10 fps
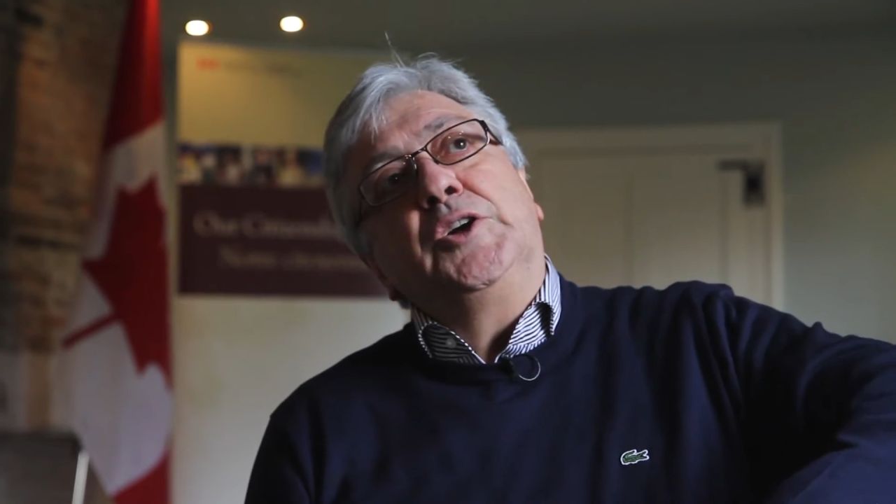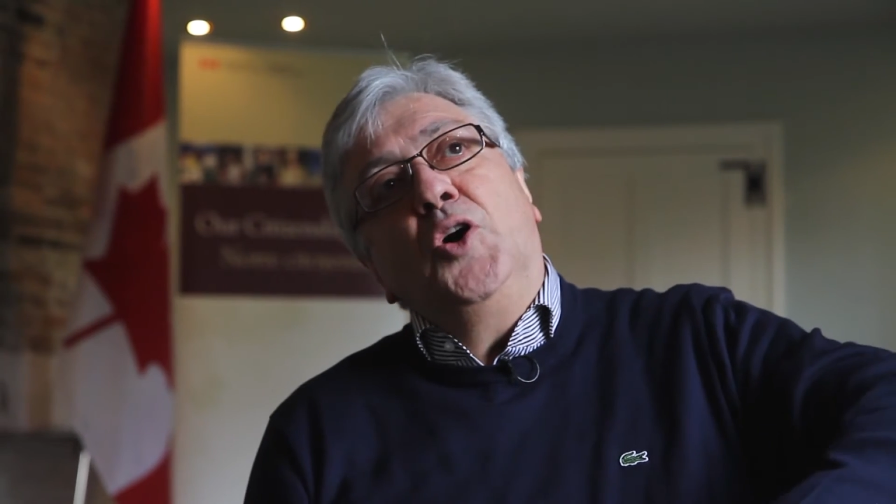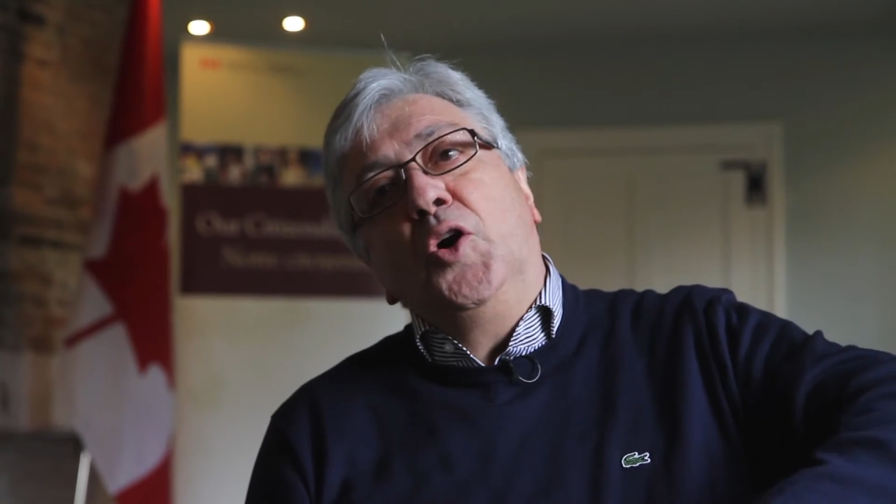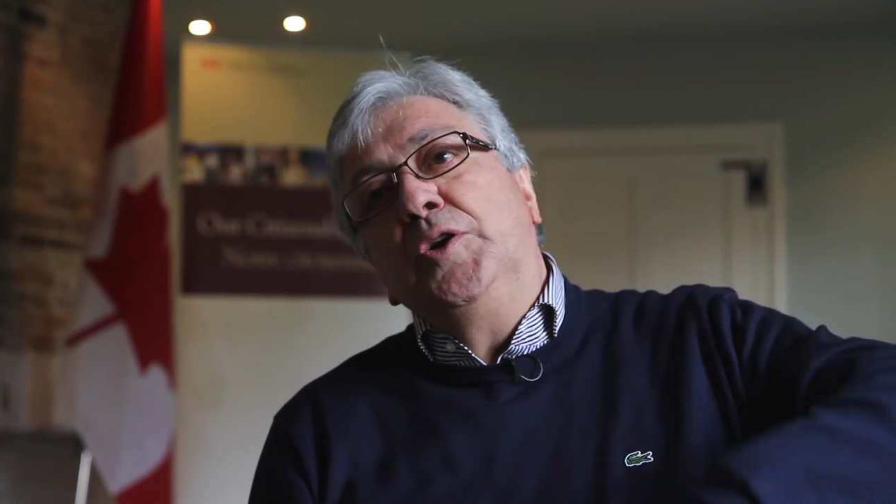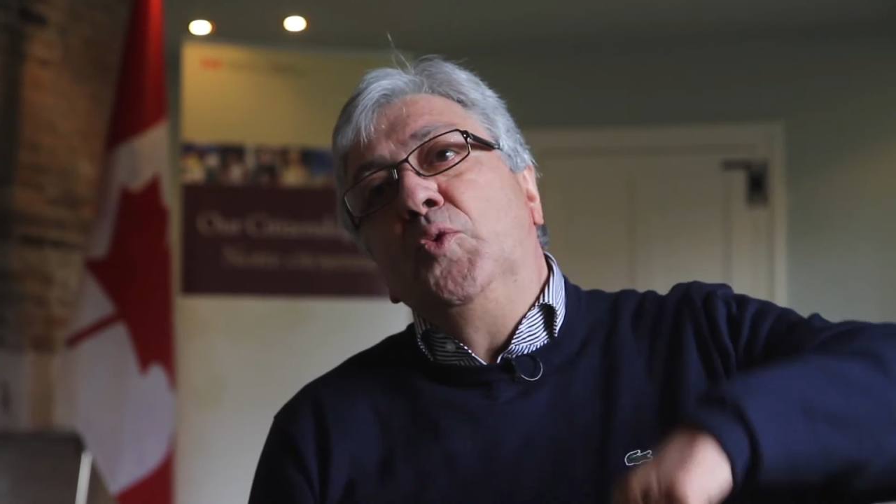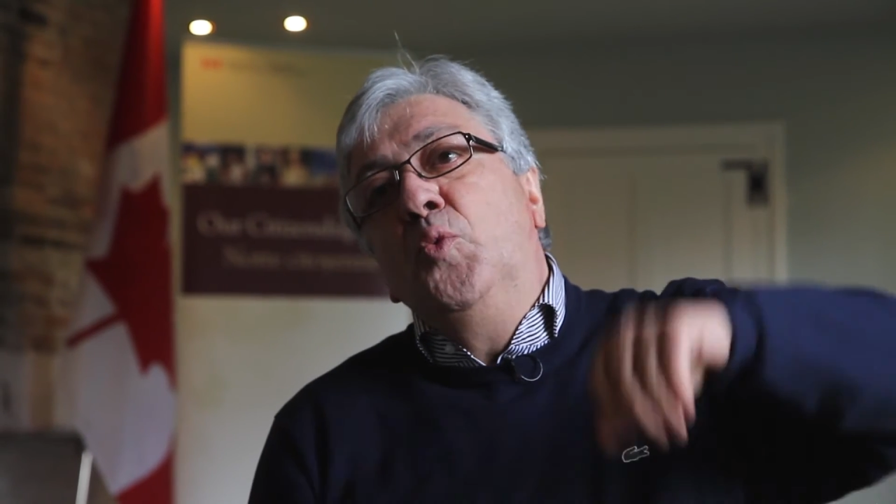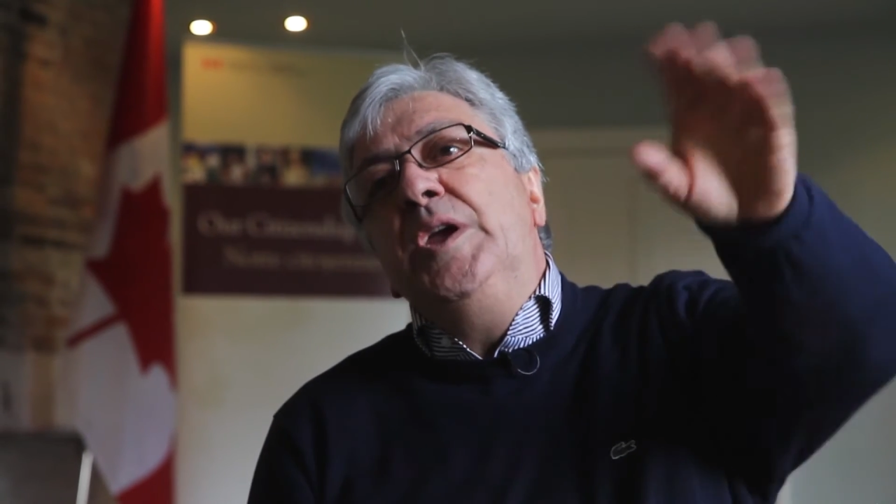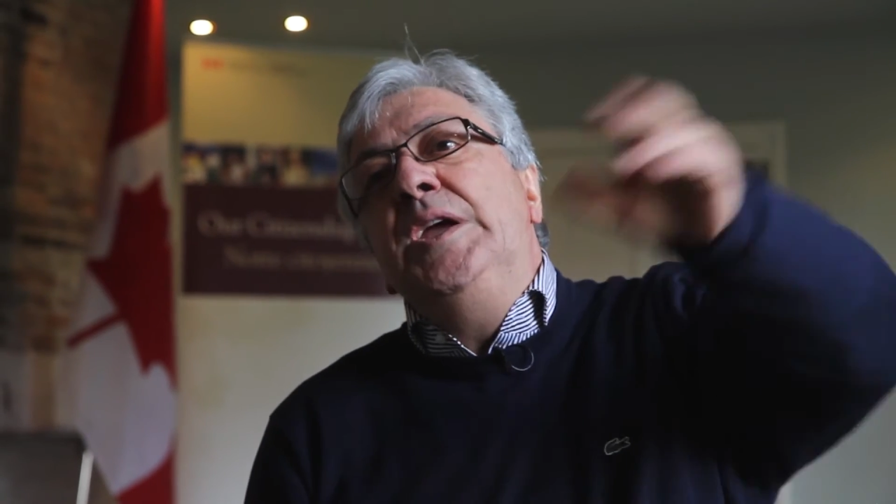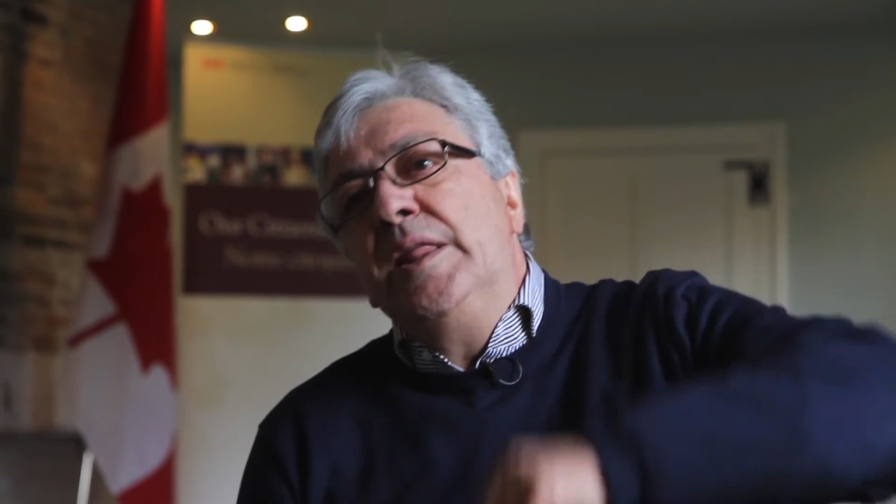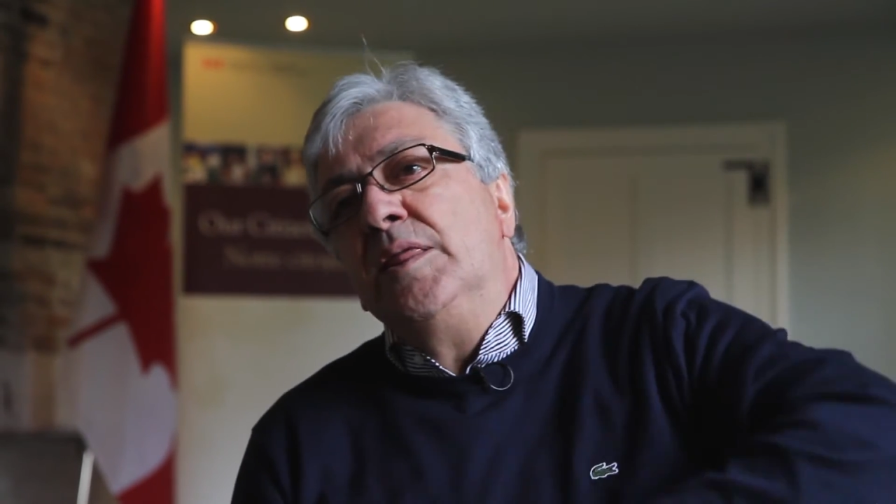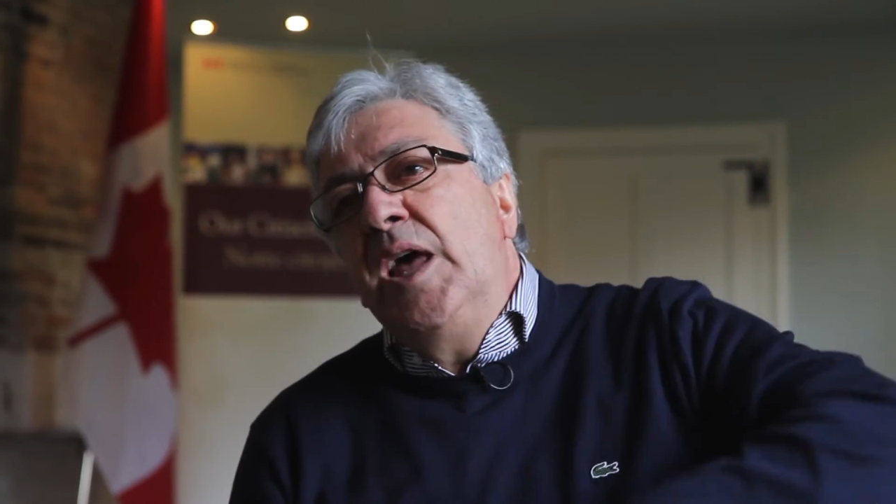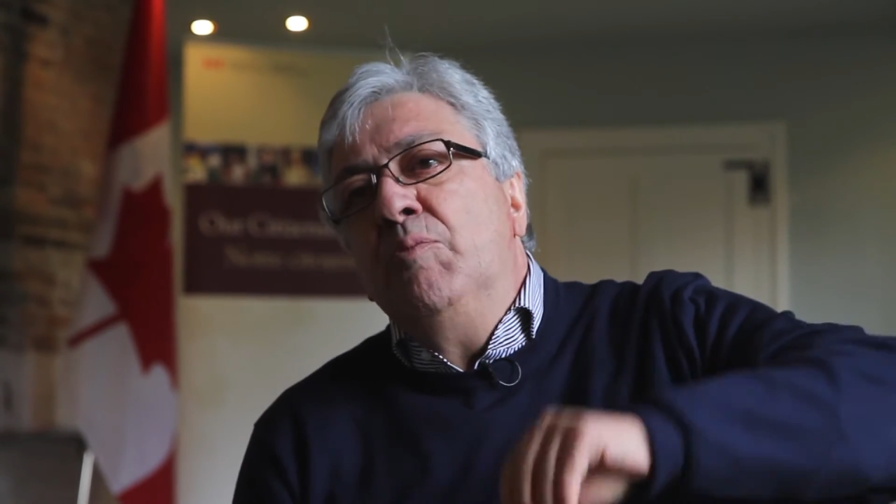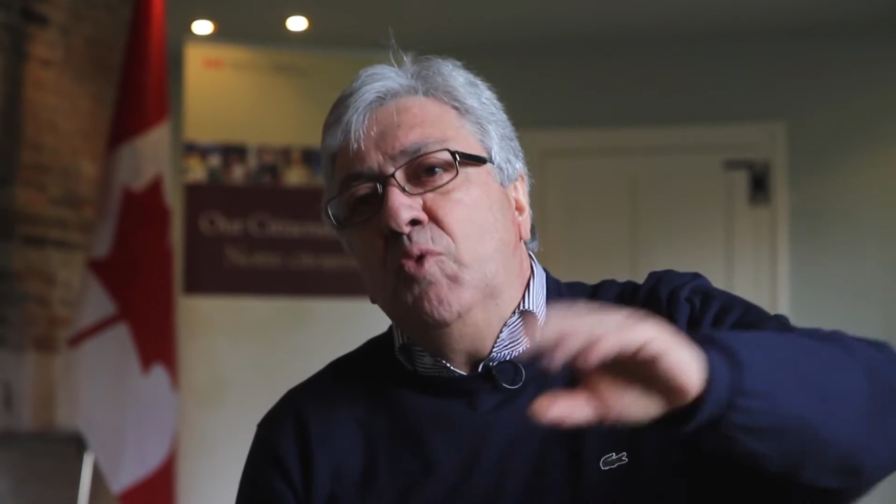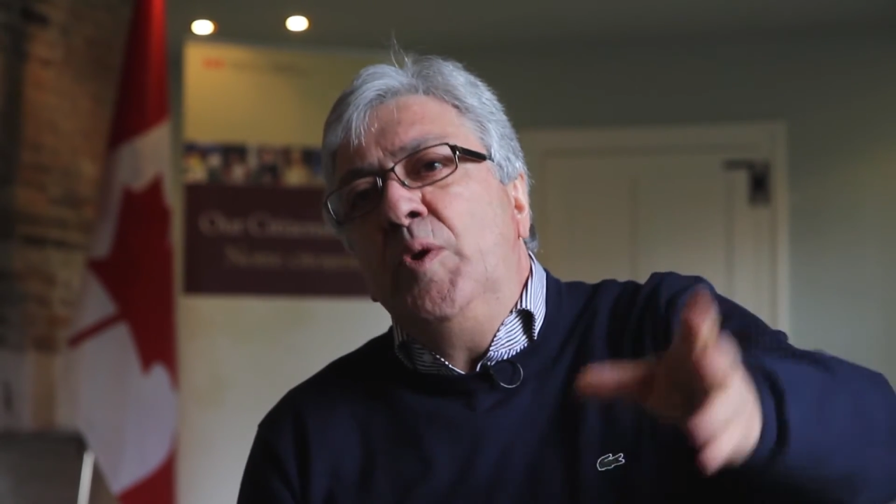talking we and them,